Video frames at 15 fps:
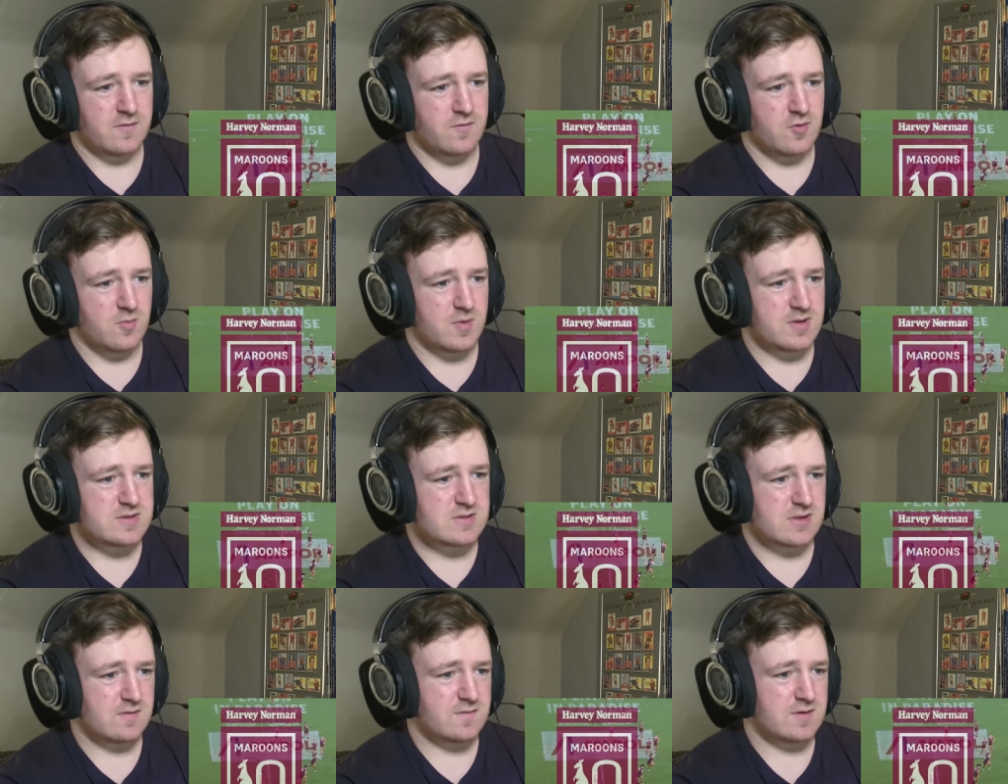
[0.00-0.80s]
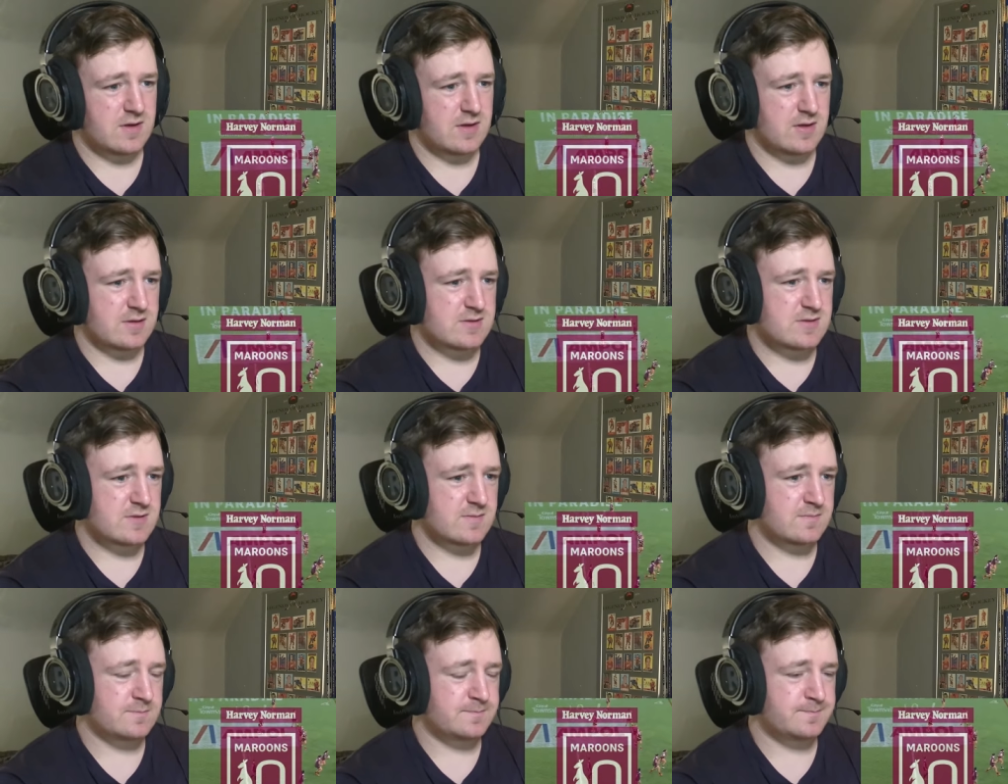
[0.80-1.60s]
4 minutes left. Yeah.
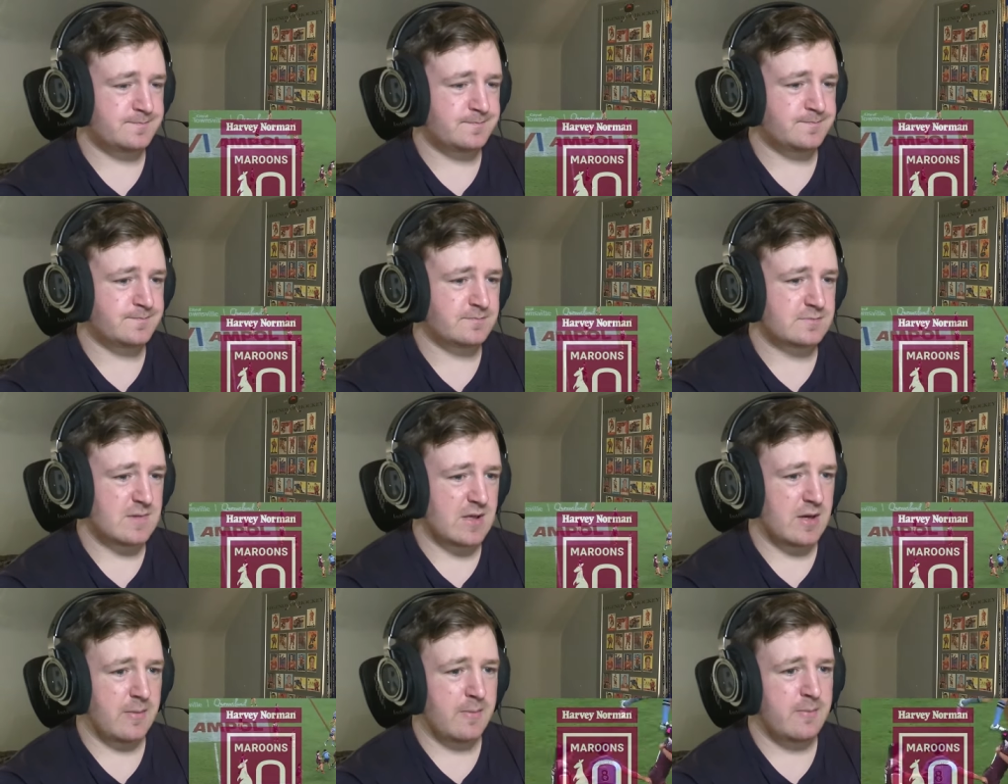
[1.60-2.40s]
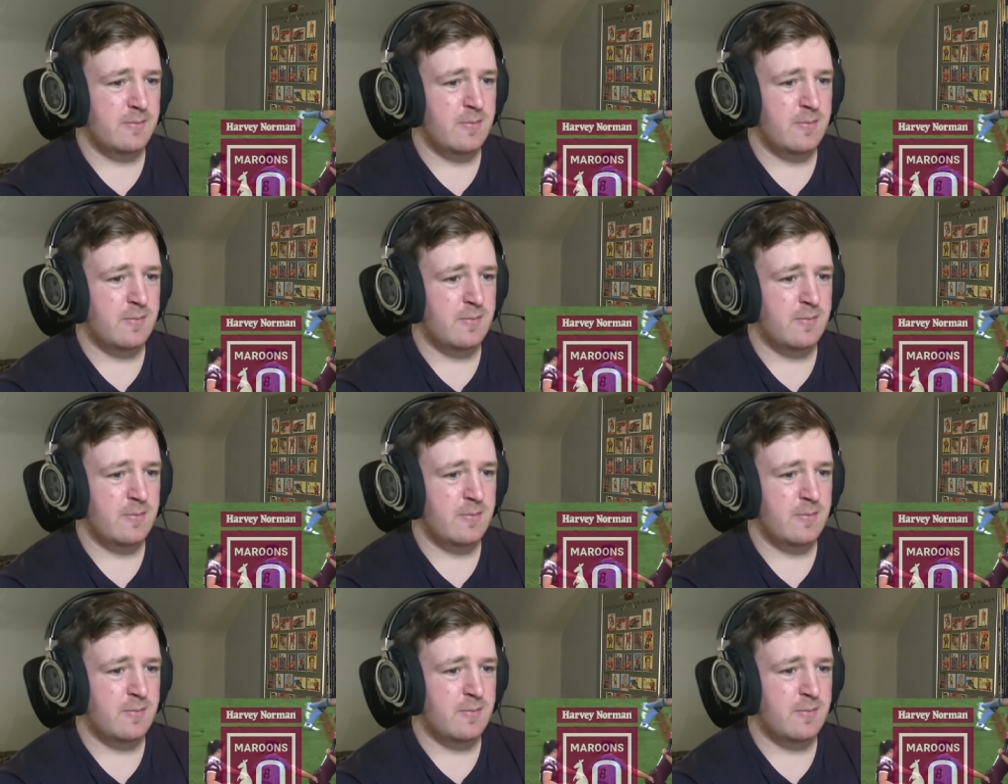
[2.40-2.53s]
Damn.